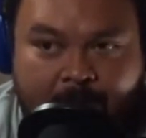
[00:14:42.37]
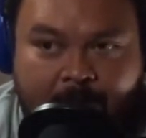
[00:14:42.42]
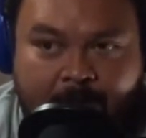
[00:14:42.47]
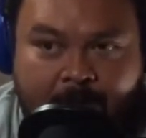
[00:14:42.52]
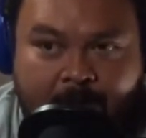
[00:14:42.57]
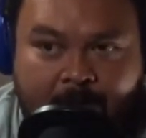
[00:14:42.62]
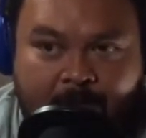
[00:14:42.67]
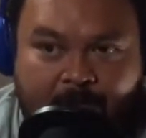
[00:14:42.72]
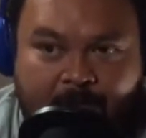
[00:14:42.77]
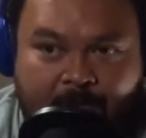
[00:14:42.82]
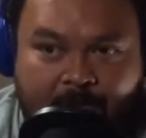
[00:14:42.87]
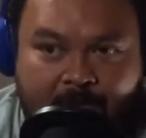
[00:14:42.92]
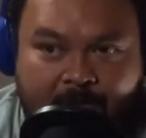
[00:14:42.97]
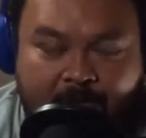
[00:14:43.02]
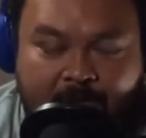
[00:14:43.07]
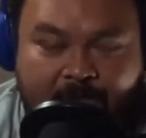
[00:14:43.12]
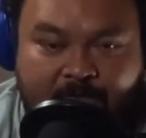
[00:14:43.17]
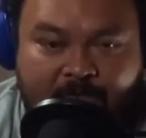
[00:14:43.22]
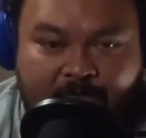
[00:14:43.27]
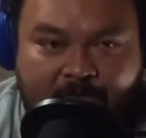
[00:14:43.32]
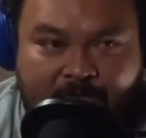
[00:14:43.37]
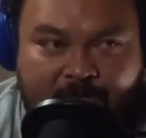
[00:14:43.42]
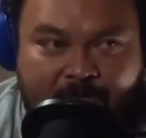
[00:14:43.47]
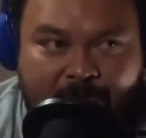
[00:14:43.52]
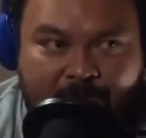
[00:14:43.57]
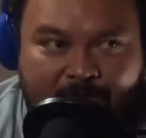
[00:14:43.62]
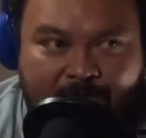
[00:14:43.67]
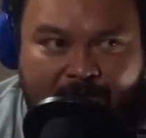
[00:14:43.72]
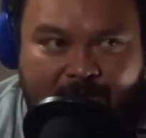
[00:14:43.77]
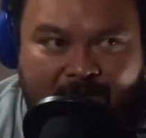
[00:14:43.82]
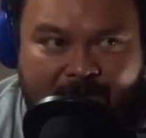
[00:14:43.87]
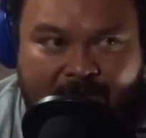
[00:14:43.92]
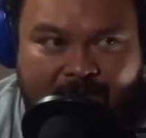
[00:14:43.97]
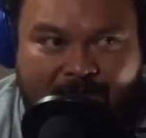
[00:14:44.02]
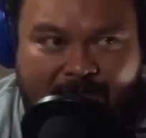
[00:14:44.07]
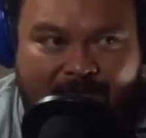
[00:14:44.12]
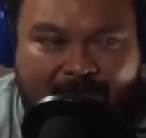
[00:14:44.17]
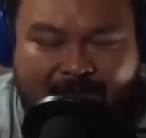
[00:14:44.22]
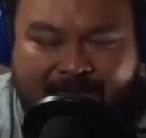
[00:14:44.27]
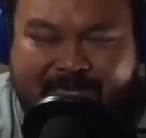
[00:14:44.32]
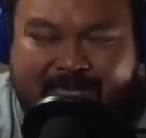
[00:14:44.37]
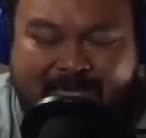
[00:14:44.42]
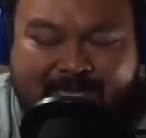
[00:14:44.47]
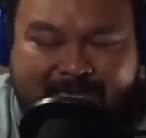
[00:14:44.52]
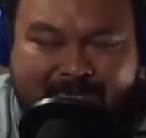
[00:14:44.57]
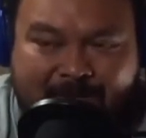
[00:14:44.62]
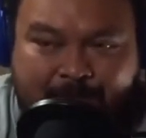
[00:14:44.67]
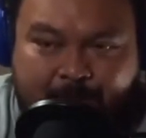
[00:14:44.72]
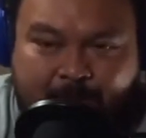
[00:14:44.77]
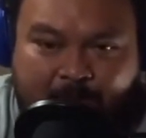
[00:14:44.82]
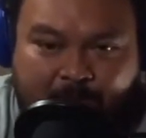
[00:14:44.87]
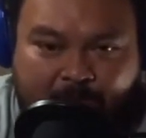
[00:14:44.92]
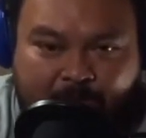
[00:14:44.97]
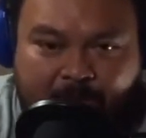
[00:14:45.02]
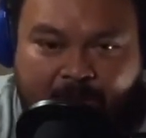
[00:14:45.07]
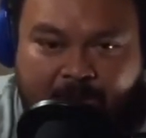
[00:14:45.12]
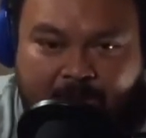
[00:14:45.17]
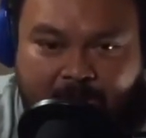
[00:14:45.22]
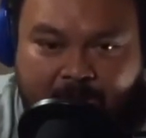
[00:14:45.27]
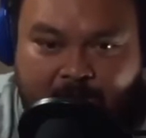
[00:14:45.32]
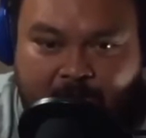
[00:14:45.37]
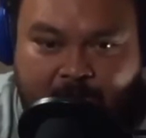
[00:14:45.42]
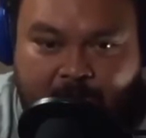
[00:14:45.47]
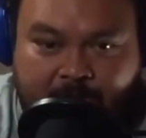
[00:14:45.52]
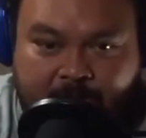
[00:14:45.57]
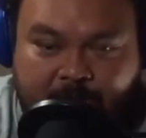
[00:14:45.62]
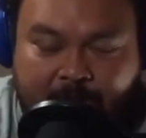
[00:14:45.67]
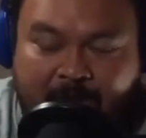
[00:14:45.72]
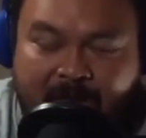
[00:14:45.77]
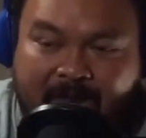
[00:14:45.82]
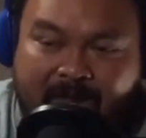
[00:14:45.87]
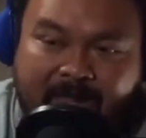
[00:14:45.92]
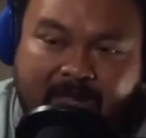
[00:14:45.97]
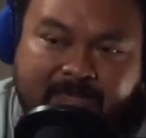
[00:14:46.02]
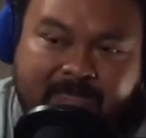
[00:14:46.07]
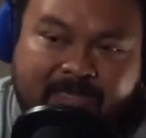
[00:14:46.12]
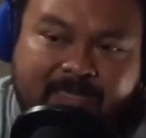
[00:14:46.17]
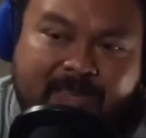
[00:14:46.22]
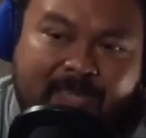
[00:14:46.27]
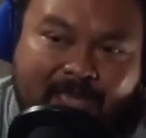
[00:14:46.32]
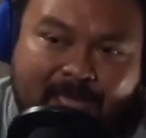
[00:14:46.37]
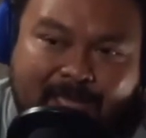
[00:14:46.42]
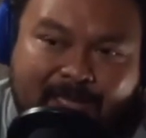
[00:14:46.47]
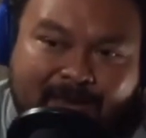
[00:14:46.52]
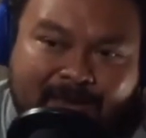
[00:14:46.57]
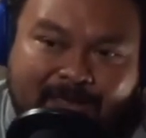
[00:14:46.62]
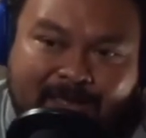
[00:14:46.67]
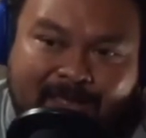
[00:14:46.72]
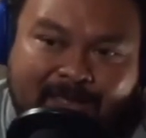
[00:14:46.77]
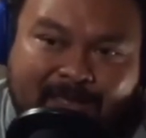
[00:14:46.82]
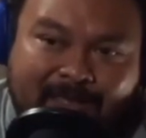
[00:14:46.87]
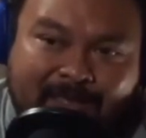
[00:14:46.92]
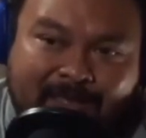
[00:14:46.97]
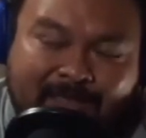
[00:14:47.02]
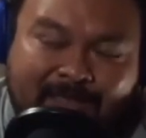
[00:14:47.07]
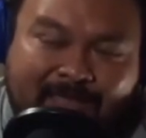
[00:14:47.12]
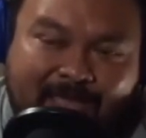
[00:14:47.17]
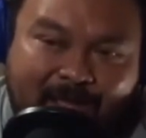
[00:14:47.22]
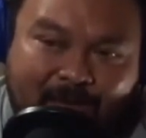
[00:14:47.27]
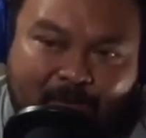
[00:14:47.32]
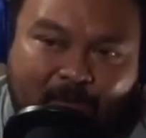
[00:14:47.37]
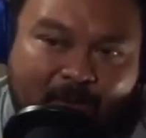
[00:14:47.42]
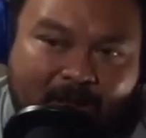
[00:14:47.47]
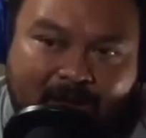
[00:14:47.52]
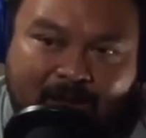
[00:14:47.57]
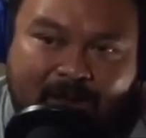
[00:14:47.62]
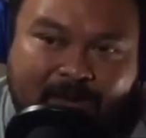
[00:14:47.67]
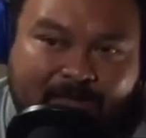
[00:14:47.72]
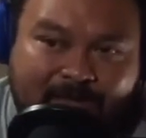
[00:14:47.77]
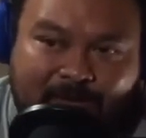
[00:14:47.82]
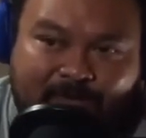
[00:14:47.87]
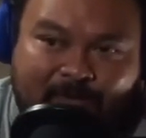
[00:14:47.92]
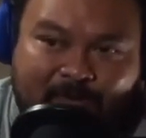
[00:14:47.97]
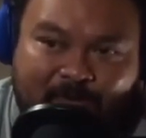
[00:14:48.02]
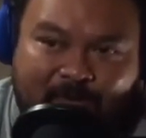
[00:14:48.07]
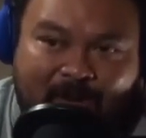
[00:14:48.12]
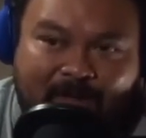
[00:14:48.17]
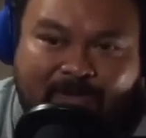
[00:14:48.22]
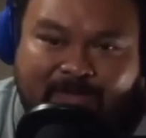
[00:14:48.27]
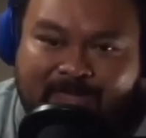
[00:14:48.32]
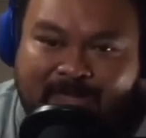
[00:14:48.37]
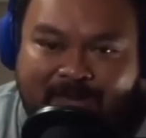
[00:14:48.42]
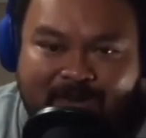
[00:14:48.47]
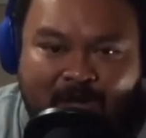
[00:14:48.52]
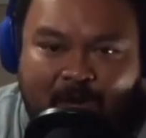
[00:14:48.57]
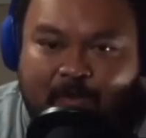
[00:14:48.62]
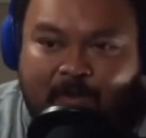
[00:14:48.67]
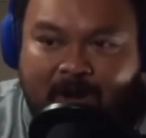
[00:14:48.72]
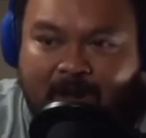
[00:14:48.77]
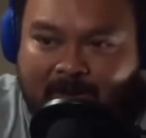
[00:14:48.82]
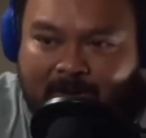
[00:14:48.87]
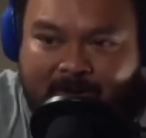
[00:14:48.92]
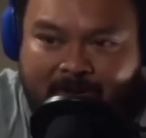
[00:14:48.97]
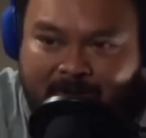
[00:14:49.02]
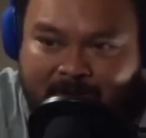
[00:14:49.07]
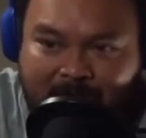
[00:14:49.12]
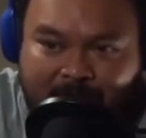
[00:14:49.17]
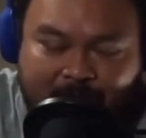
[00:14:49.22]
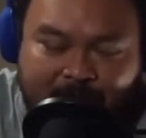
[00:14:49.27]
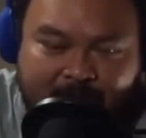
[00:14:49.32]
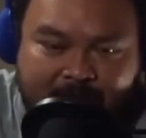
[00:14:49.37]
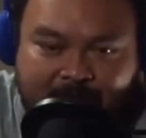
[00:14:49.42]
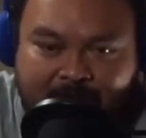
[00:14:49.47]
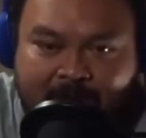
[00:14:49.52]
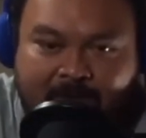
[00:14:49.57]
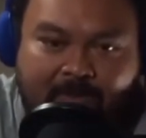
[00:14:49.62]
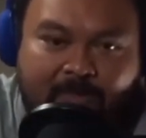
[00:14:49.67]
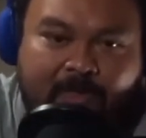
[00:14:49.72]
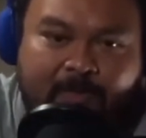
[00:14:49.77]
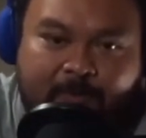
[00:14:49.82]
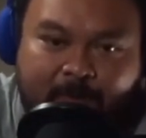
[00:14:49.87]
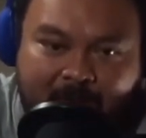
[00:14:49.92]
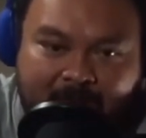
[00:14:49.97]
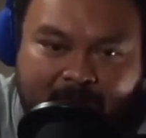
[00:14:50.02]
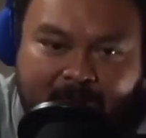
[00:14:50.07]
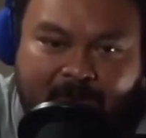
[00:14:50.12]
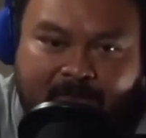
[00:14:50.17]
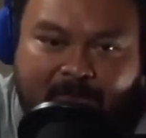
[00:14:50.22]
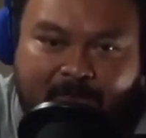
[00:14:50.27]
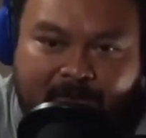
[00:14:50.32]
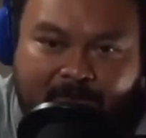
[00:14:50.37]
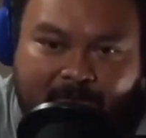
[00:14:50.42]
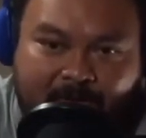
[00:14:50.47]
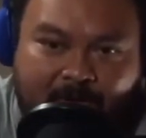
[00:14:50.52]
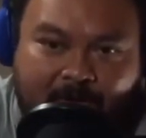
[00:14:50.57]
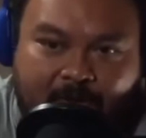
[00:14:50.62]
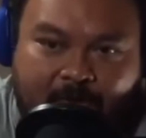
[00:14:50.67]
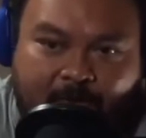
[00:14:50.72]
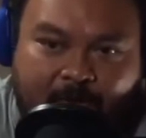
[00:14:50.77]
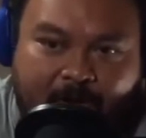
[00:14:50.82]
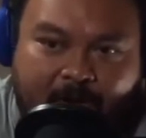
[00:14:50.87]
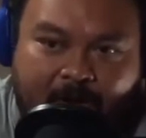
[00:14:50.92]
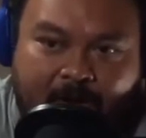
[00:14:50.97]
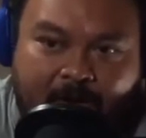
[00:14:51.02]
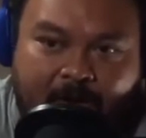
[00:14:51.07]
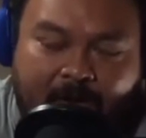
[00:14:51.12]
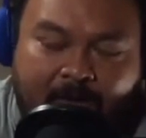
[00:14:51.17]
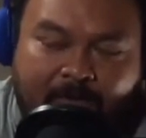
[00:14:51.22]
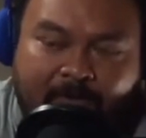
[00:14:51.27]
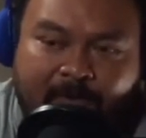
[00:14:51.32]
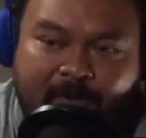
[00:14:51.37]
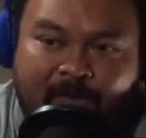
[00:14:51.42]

yeah, that's the simple thing that you expect. Instead, they went a different route. Said no, we're not going to even kill the, the the girlfriend off.